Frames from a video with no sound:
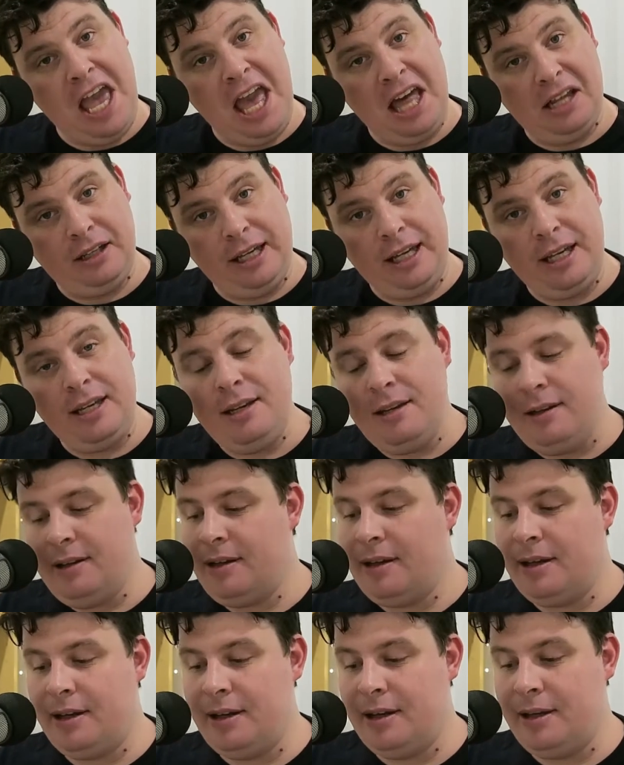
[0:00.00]
Telling.
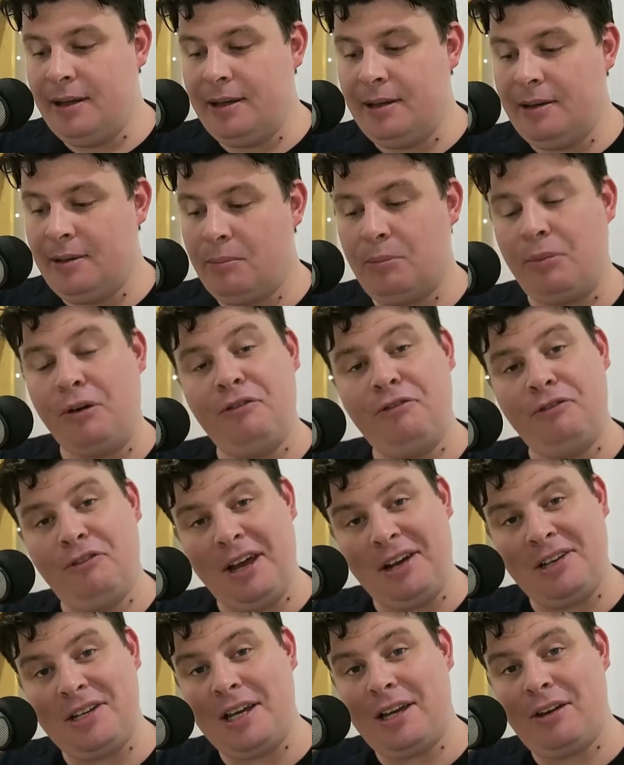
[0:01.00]

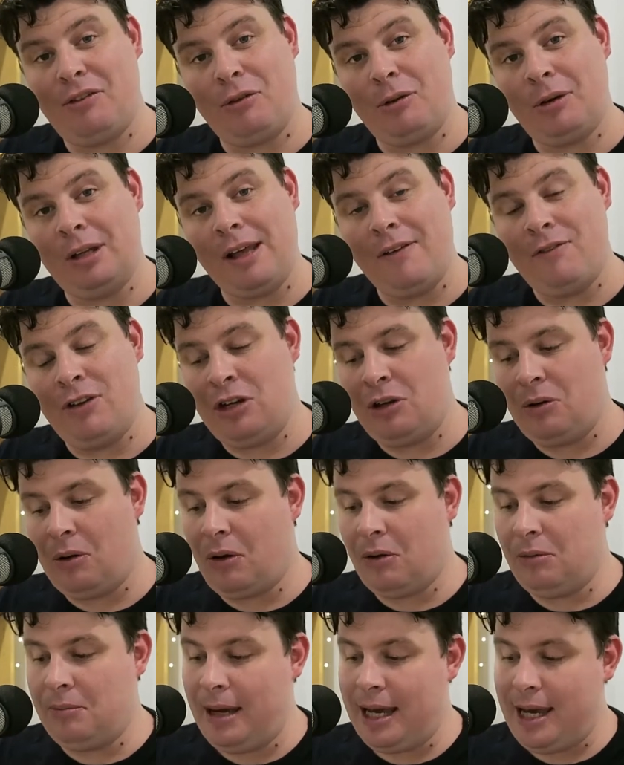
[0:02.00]
Prophetic for
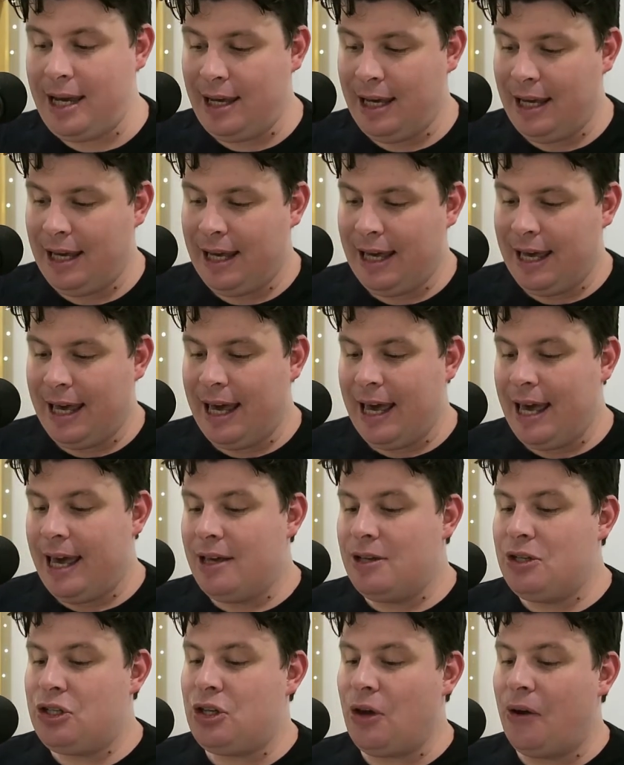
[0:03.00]
11-year-old me.
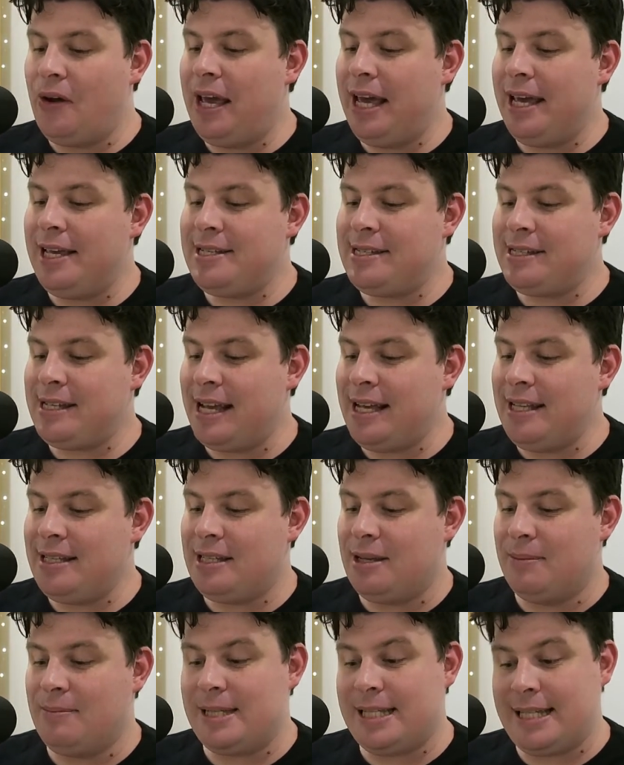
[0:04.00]
So he's seen
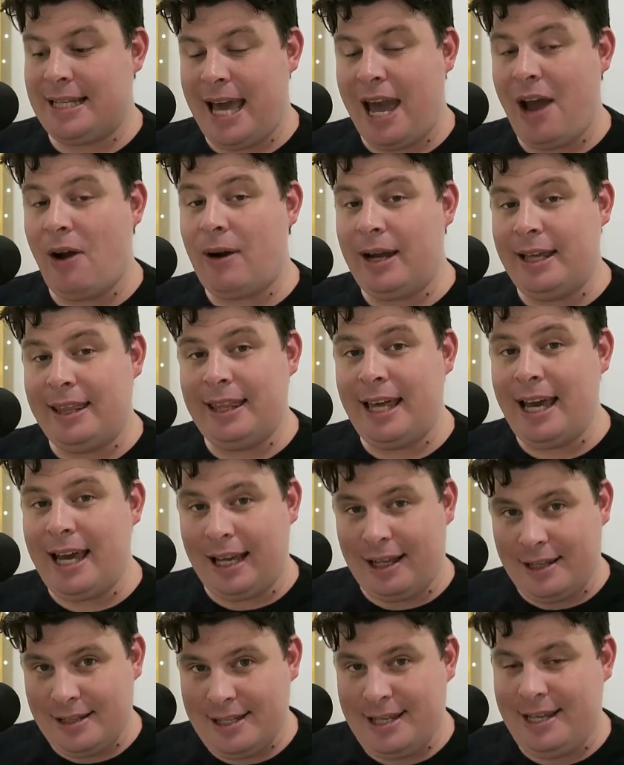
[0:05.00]
some scary
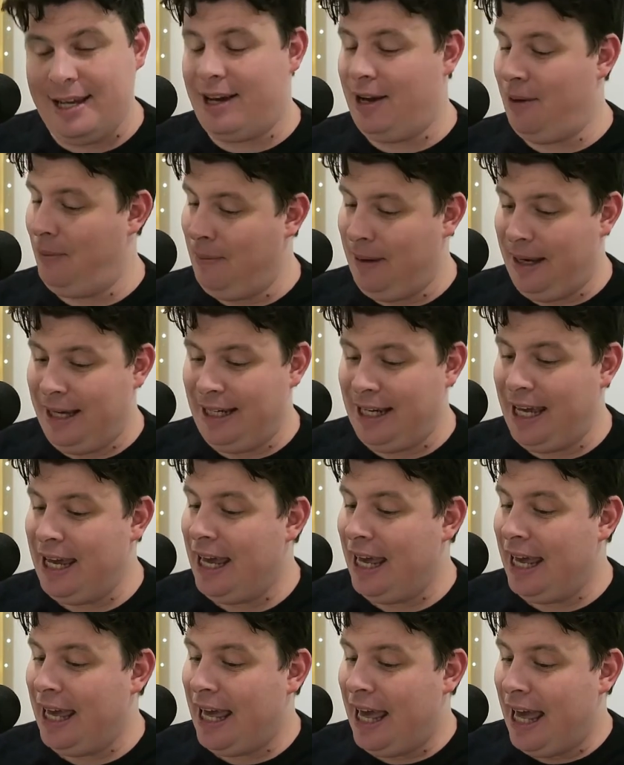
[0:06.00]
things. I mean,
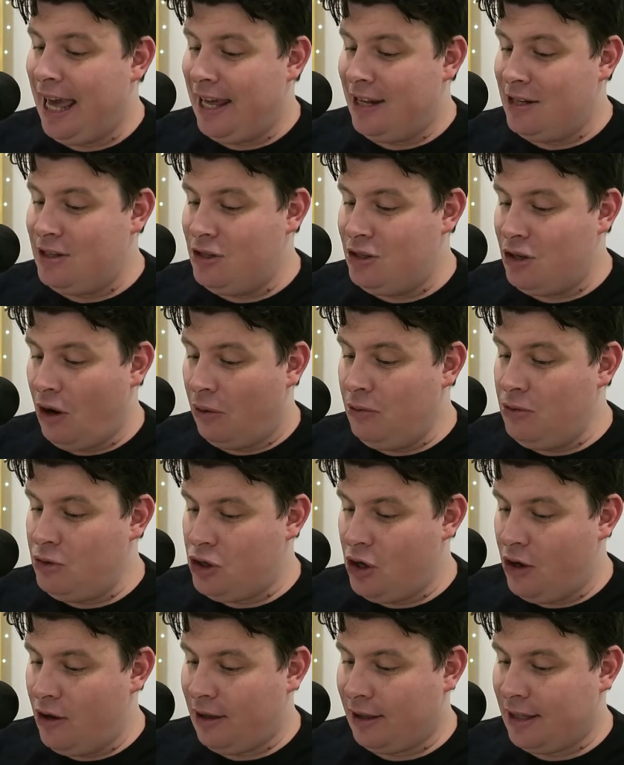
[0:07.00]
don't
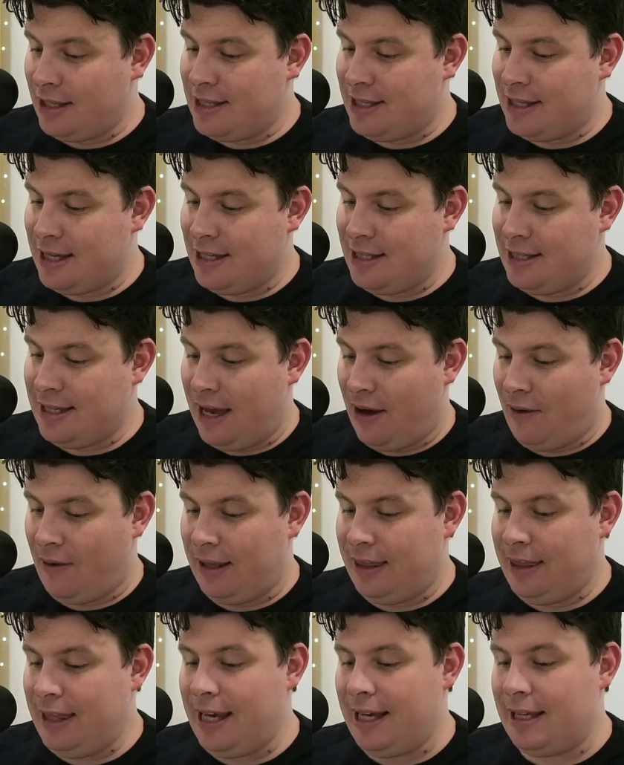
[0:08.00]
journalists see
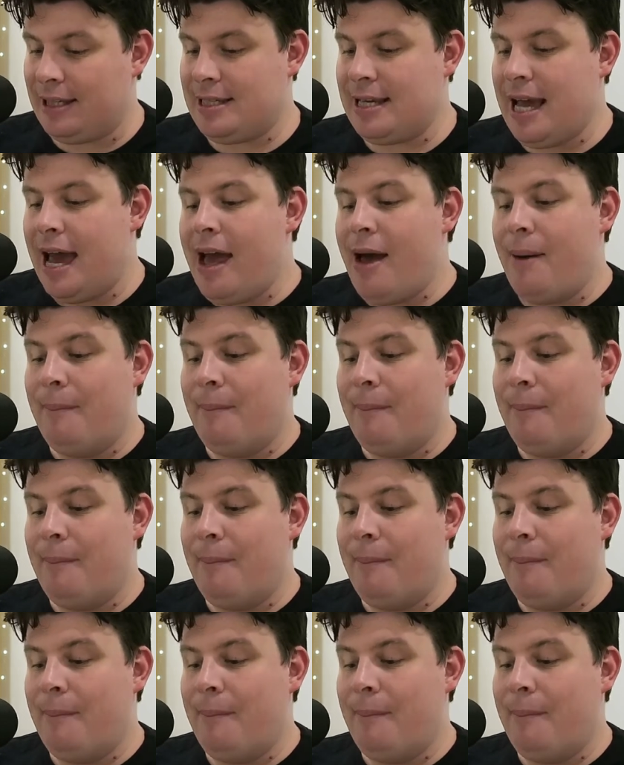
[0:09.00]
scary things?